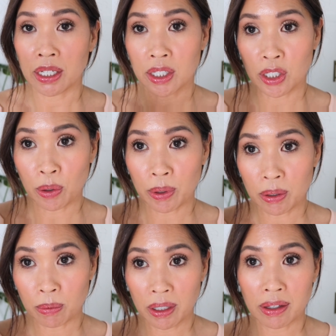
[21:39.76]
and go
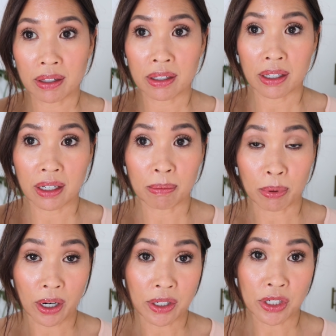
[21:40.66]
in with a
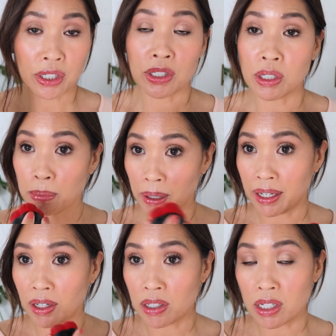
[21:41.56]
brush to apply
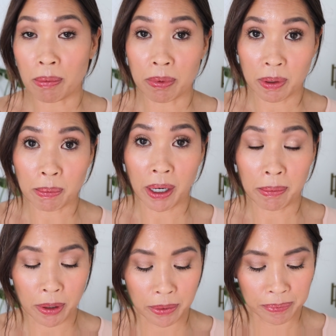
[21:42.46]
it on top of the
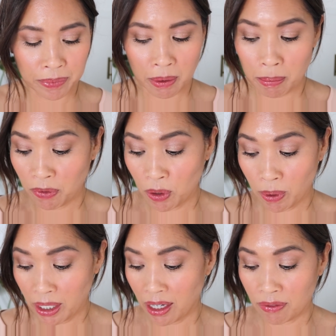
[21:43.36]
primer. But if you
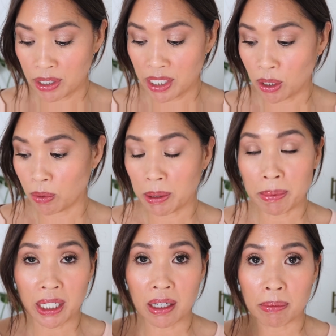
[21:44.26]
want an everyday quick
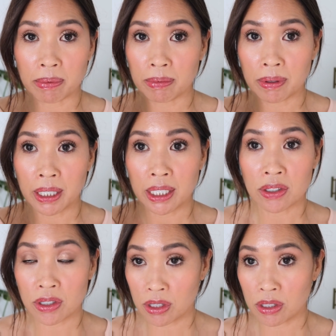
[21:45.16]
makeup,
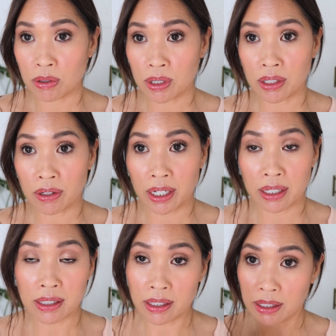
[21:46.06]
just using your
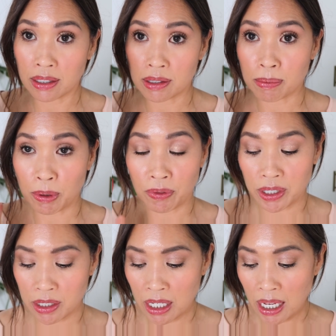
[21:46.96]
hands I think is
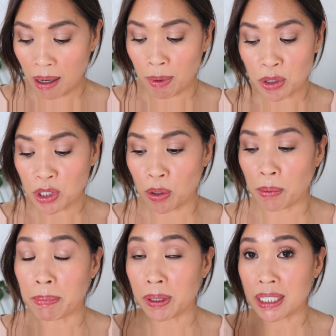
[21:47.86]
perfect. I'm um, also
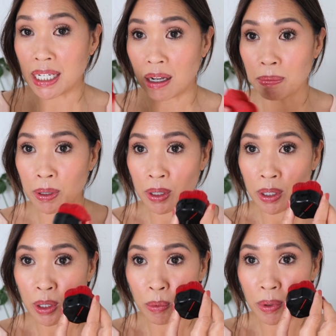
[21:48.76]
building up
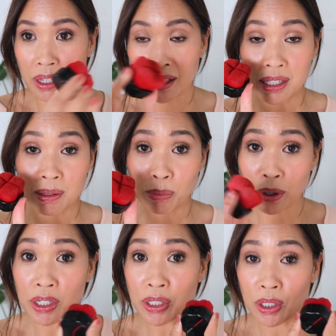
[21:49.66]
with this
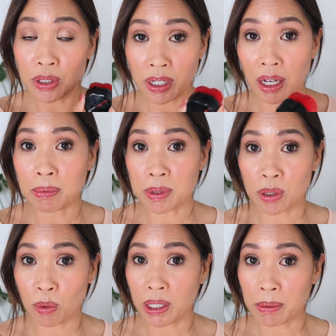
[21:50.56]
brush helped
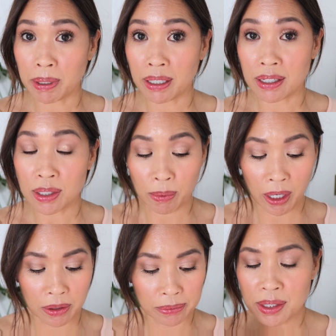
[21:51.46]
quite a bit as
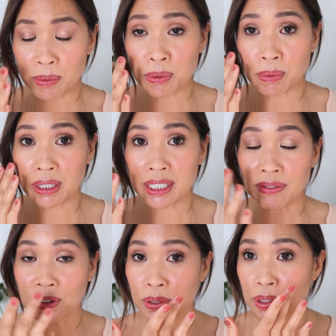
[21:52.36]
well because it was really
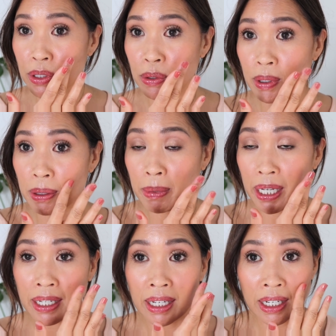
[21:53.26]
difficult to do with
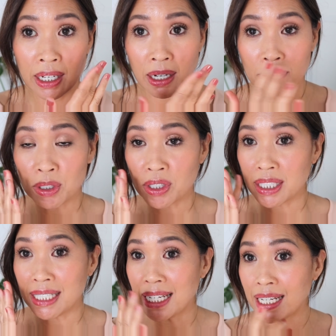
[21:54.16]
my um, just
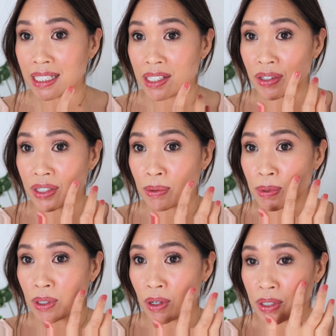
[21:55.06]
clean hands here because it
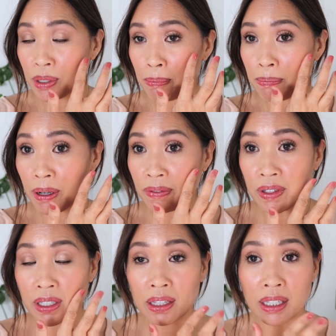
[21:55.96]
was hard to buff
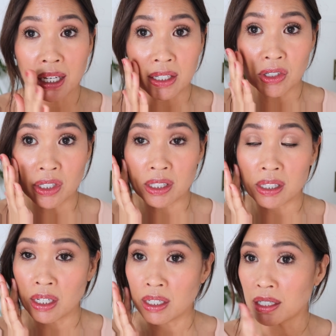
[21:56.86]
in the edges
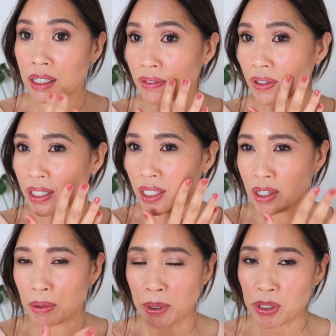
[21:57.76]
kind of like an
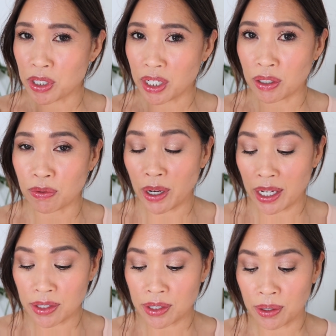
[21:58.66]
airbrush kind of
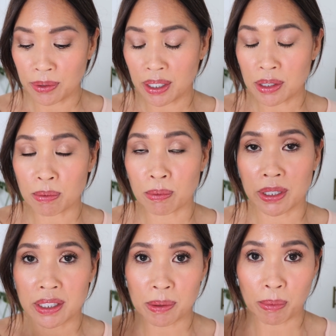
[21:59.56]
way so that's
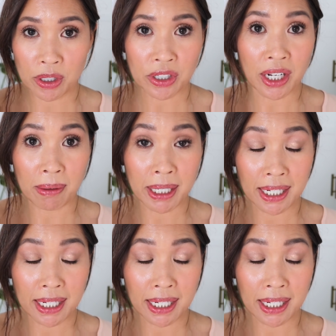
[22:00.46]
when this brush came in